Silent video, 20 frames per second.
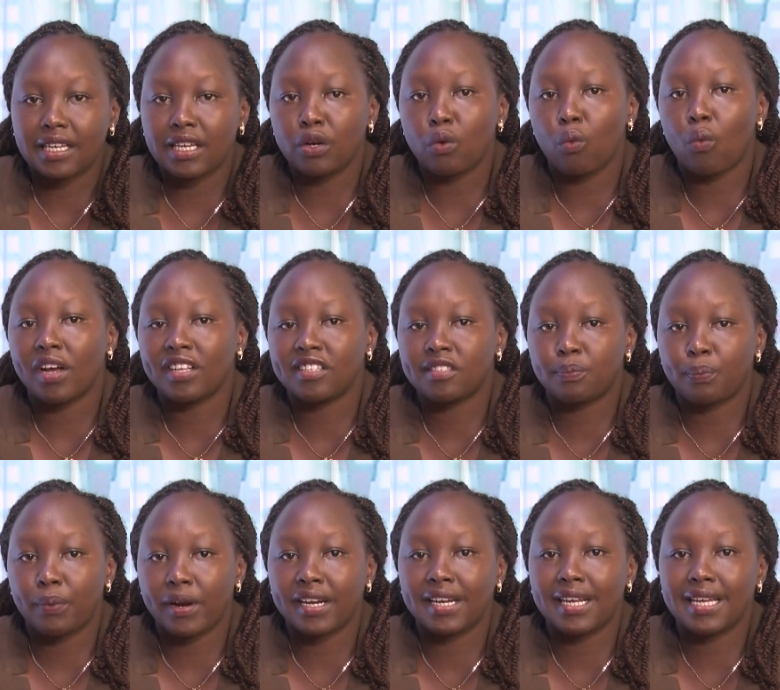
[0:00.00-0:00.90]
in
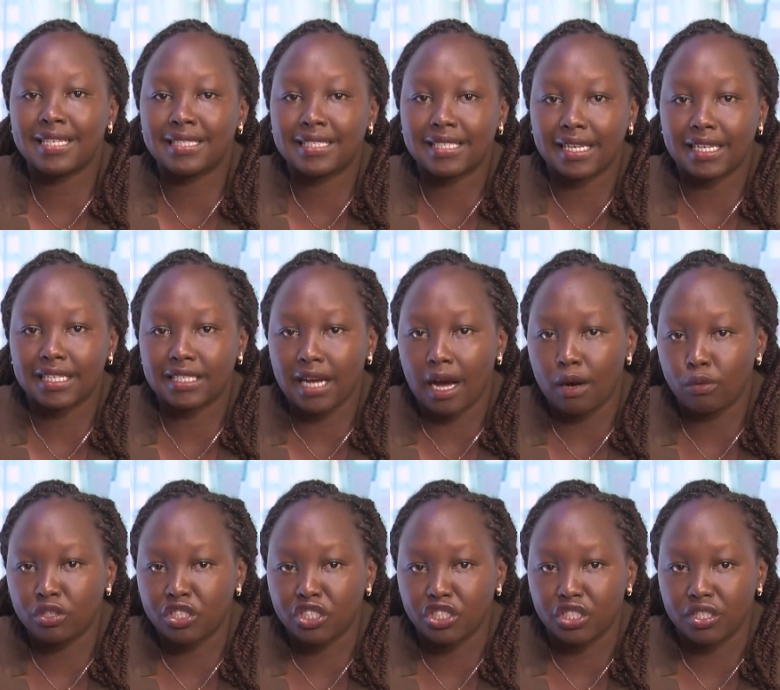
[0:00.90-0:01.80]
widespread internet
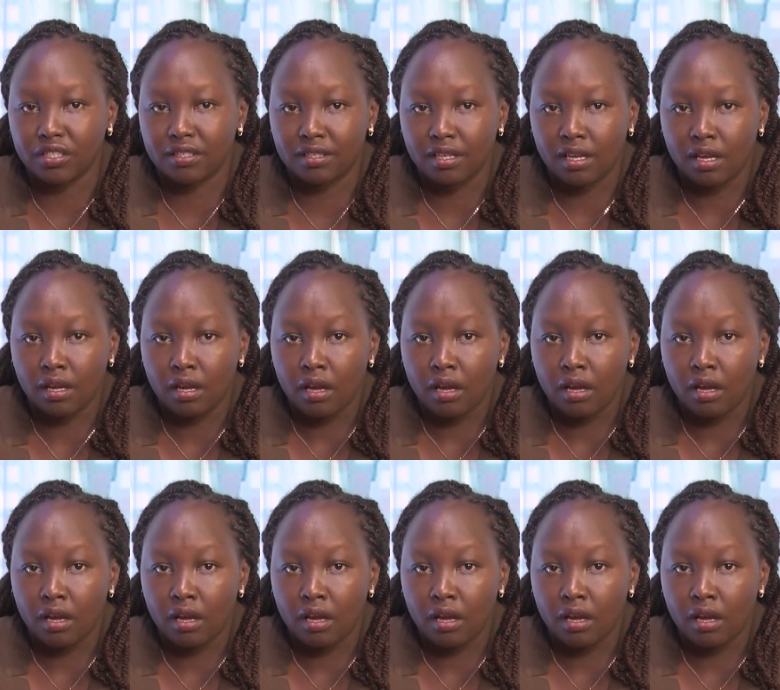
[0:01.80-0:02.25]
outages.